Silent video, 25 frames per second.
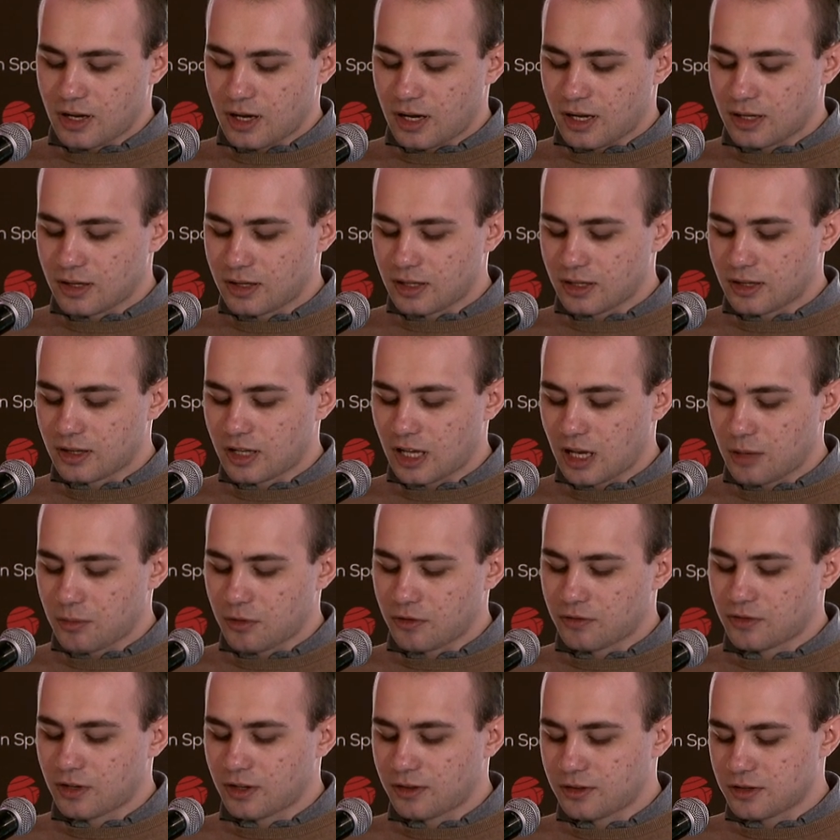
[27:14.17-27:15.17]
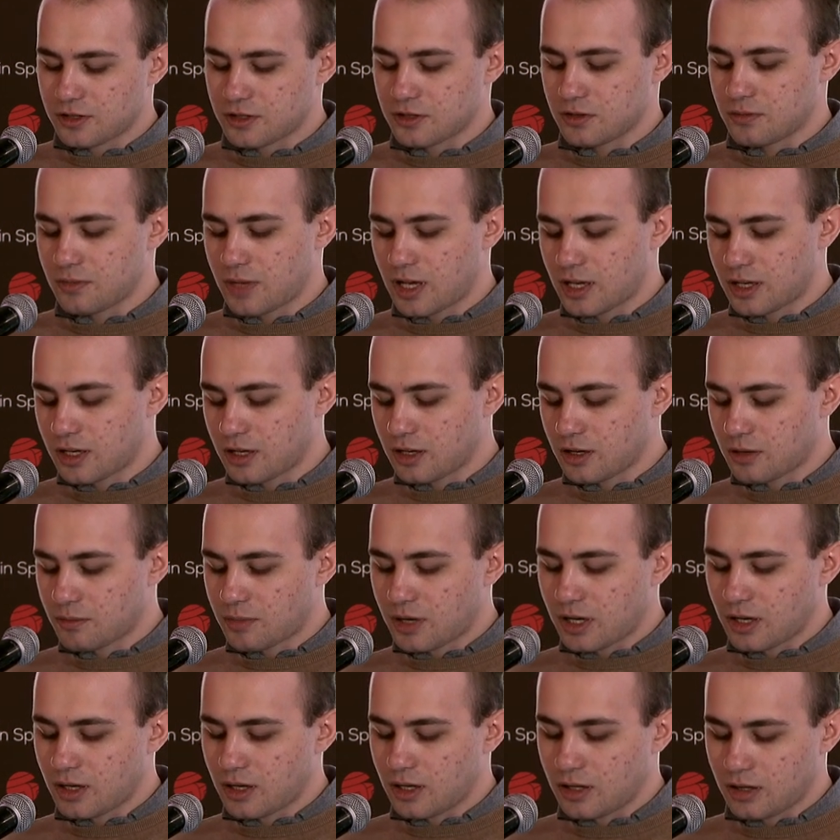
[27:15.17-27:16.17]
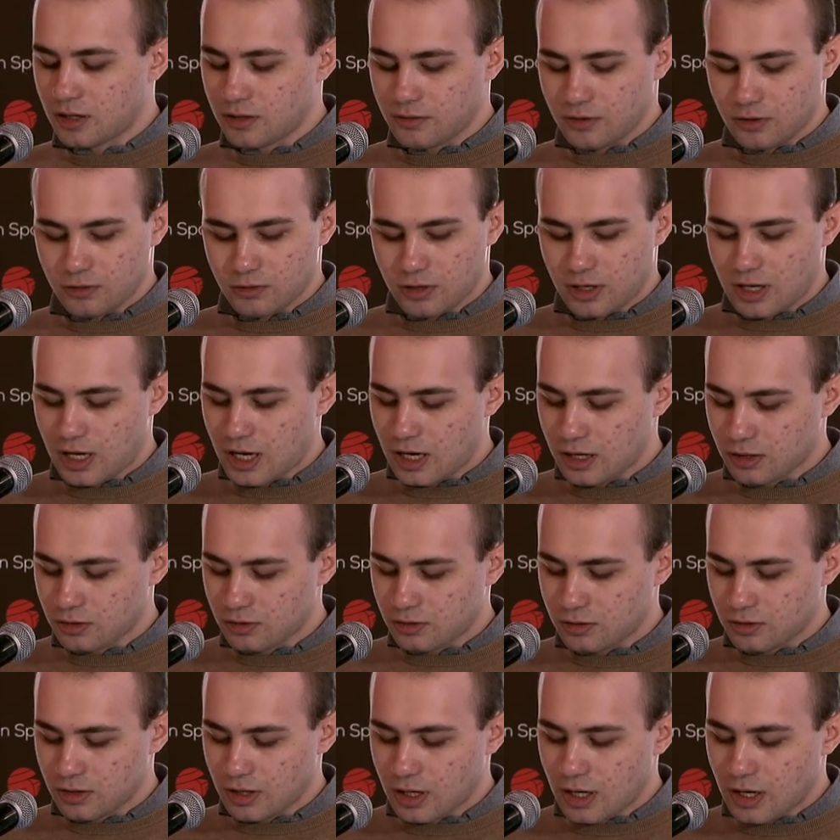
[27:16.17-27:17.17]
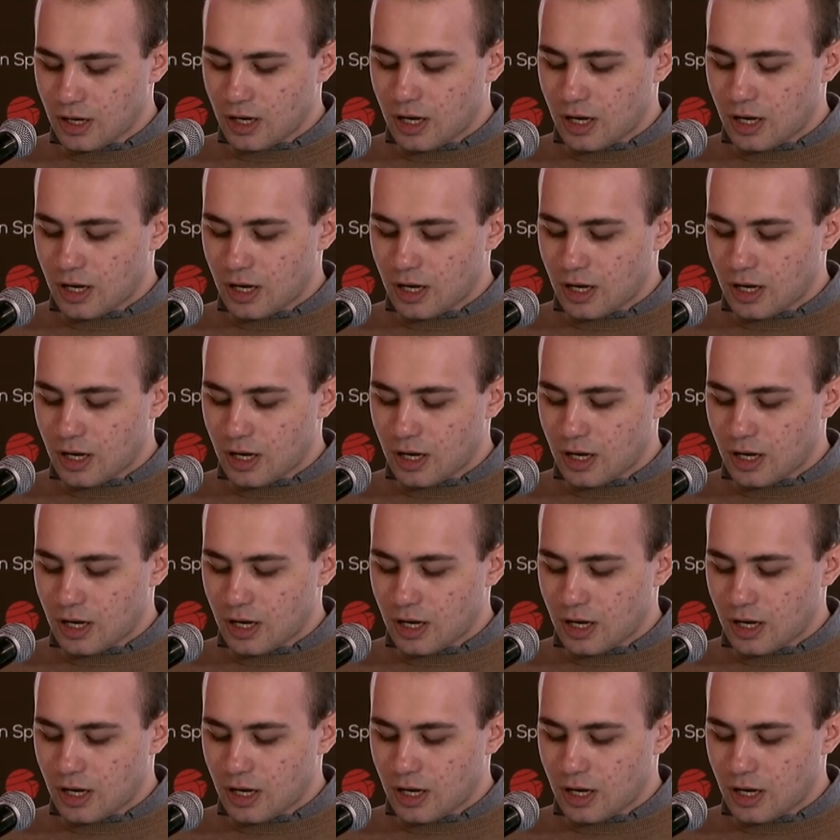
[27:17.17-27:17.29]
at the time of decision-making by individual actor.